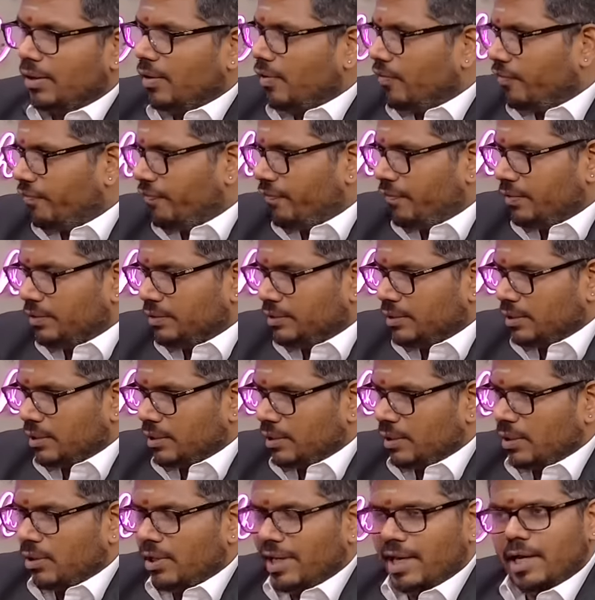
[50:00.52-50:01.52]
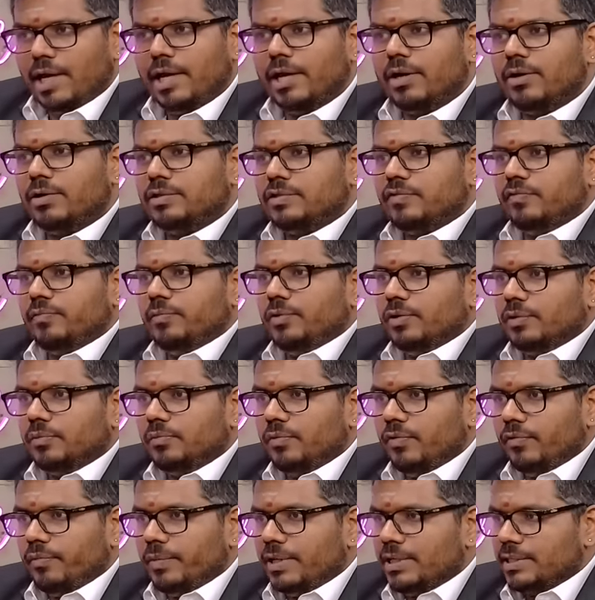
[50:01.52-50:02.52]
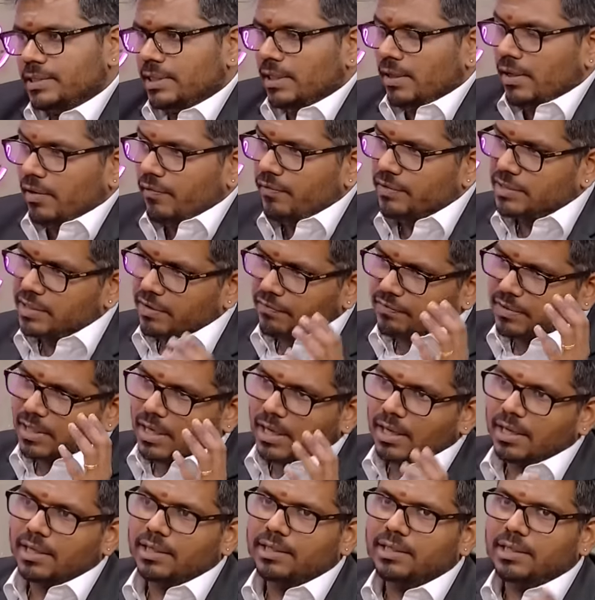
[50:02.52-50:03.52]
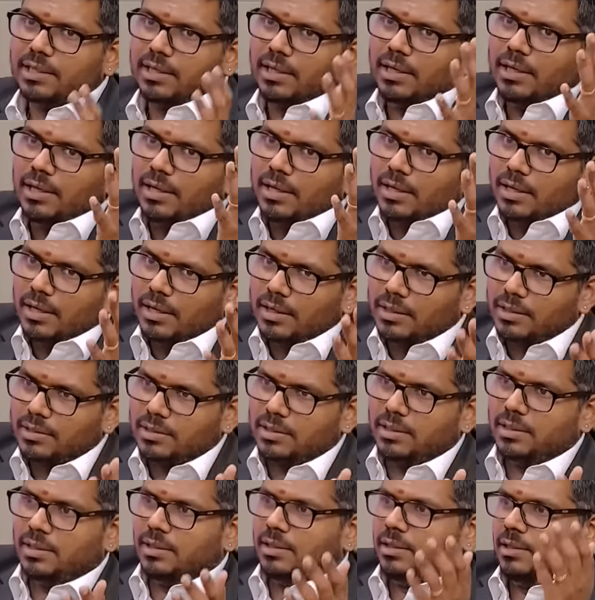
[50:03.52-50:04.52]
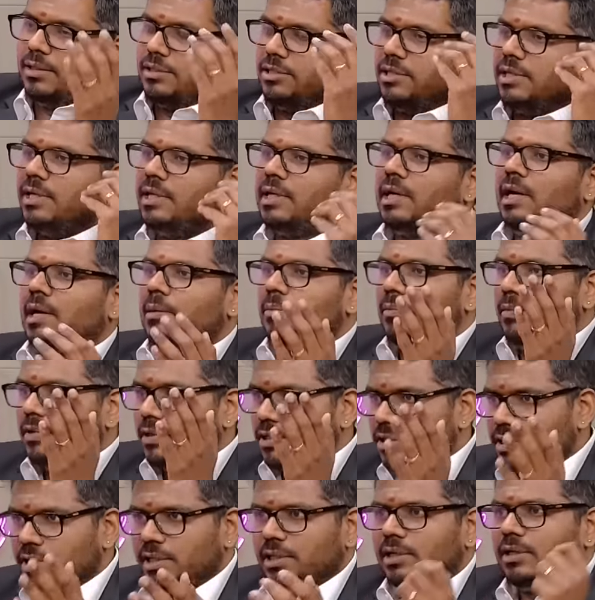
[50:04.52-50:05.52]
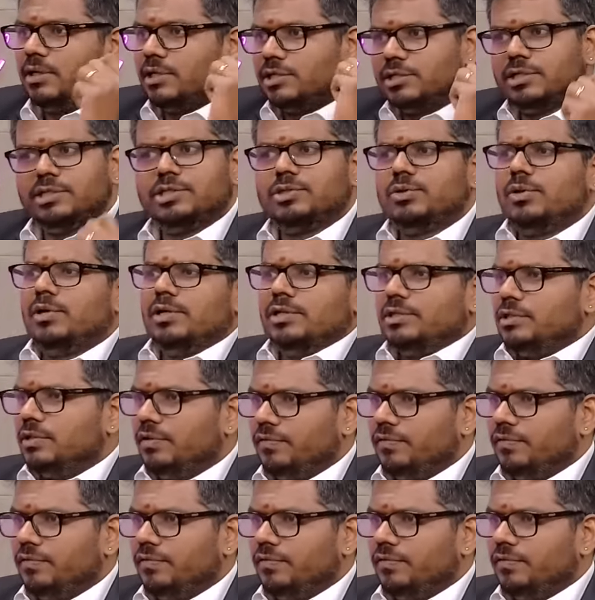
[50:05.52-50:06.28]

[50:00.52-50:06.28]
of the icons of both movements which have targeted Sri Ram, Sri Krishna, so on and